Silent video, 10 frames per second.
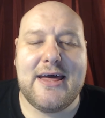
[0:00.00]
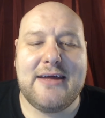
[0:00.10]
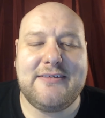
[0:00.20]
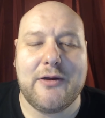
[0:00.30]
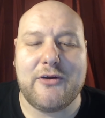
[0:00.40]

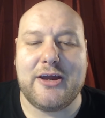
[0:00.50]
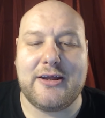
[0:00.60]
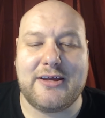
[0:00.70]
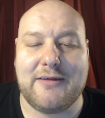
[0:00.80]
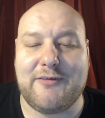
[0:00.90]

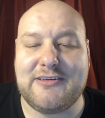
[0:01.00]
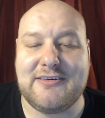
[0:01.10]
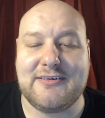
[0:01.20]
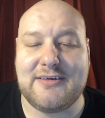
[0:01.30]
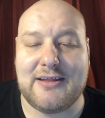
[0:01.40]
Tyrion
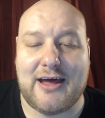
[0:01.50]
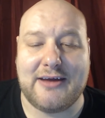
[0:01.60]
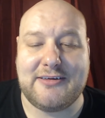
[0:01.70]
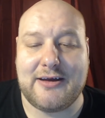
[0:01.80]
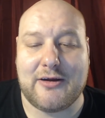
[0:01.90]
convinces
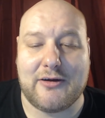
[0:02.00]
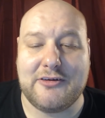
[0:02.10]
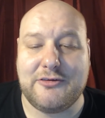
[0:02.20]
Lysa Arryn